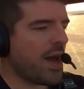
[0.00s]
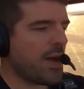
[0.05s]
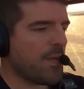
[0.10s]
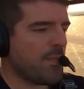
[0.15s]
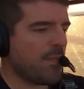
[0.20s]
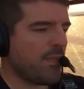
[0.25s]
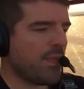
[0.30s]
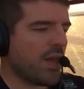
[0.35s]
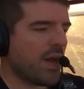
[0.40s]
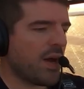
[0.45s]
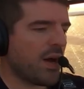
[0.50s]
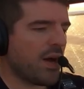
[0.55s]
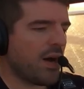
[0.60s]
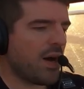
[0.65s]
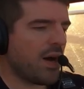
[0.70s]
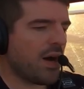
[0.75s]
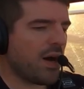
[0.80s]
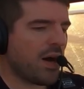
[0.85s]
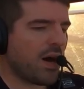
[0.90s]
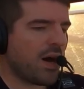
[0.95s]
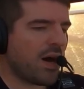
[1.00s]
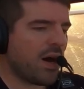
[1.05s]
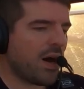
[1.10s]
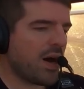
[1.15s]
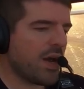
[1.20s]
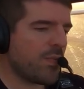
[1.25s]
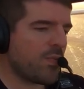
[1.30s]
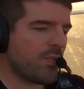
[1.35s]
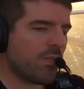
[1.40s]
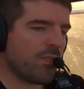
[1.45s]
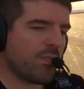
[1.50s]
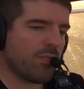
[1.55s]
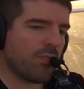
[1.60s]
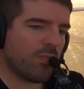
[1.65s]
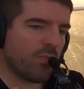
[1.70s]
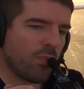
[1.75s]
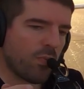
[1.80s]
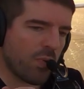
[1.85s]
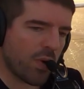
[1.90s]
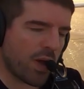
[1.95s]
Um, I
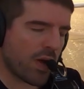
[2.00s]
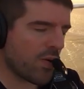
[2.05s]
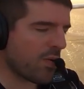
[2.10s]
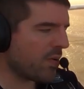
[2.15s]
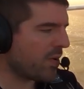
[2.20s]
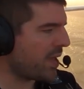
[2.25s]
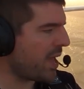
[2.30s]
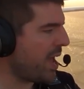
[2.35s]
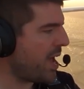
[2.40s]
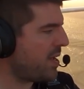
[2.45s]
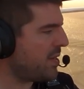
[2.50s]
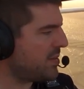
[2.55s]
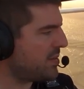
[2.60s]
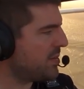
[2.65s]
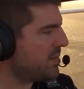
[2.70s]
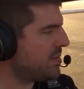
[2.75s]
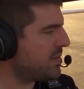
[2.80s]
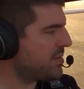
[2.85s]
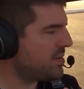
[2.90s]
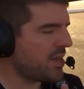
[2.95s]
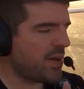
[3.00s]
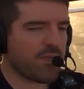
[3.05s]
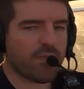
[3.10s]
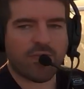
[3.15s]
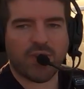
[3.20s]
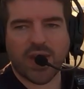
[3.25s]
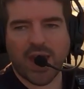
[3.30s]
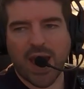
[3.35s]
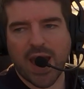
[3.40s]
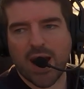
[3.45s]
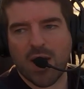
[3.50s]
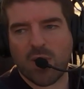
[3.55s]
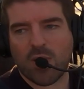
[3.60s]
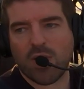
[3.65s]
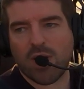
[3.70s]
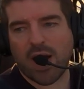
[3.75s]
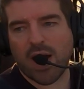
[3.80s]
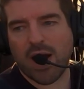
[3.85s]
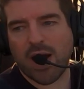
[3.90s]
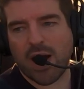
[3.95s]
will get something
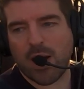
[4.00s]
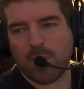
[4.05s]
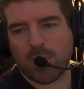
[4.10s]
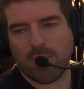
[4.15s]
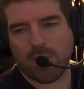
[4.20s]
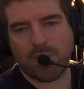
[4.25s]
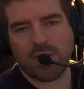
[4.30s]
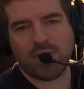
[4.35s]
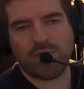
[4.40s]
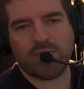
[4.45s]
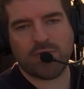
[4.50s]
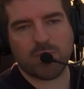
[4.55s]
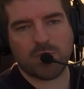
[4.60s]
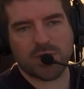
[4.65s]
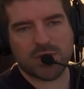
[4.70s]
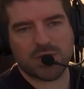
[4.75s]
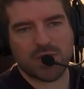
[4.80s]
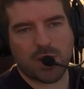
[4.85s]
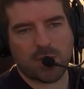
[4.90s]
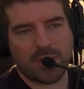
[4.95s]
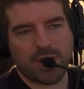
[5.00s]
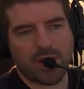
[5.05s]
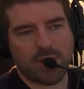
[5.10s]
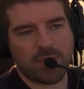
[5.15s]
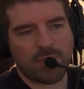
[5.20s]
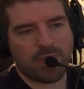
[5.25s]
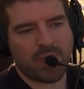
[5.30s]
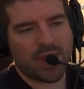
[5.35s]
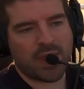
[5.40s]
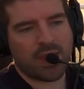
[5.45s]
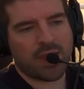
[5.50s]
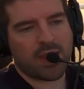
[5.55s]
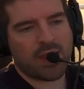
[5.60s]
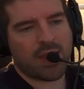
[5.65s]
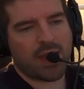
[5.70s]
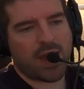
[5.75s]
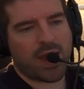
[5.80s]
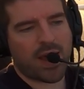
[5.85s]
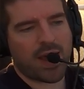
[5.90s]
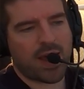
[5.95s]
out uh, probably from the summer.
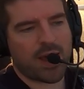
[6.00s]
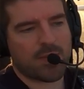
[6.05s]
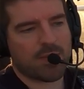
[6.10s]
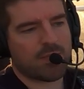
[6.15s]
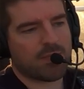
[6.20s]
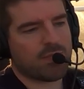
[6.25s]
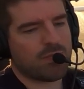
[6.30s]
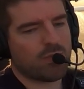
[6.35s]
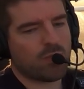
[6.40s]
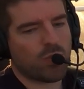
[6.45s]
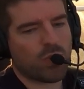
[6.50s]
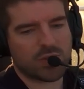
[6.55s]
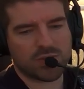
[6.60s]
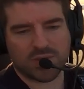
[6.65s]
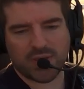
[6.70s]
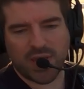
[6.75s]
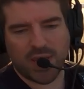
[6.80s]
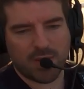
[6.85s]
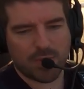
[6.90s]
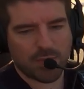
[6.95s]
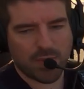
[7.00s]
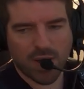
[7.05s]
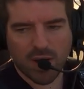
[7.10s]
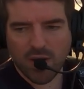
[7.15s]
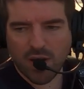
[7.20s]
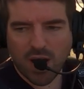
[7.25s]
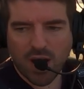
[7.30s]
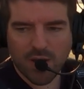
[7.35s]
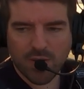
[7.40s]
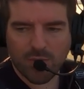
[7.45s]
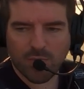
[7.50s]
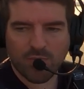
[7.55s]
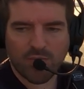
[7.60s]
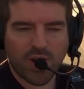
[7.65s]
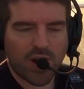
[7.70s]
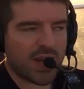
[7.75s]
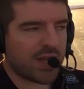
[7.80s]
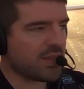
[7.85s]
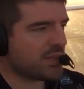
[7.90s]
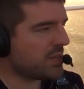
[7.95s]
Um, we'll see. But I've
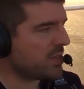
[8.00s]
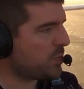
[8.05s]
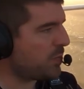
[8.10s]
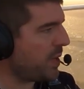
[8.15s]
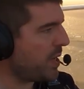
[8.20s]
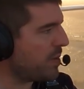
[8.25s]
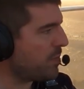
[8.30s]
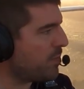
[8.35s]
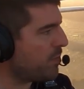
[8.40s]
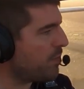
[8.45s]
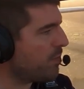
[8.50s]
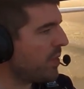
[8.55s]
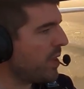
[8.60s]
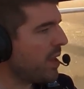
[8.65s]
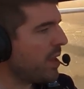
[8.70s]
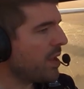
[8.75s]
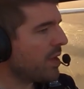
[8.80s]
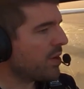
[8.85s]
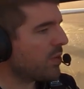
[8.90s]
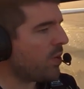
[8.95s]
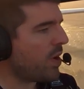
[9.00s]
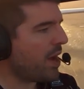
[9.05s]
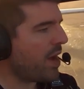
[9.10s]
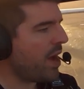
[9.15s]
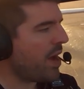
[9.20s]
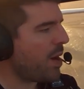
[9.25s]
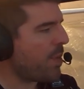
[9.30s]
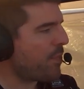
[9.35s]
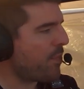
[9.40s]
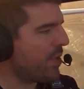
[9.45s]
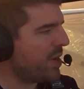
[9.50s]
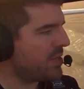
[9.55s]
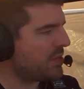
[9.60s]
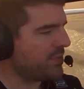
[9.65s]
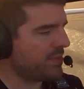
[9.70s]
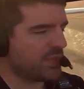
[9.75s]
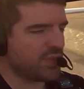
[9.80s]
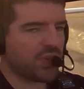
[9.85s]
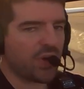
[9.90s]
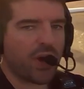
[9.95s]
really just been quite hard
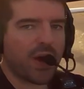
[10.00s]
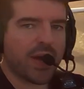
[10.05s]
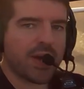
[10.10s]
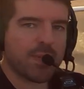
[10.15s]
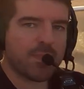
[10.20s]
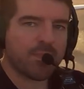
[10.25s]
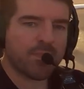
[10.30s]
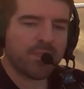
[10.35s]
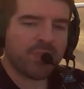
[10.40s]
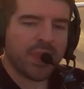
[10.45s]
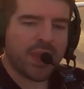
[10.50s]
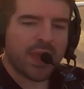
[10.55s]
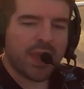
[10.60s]
pressed for time.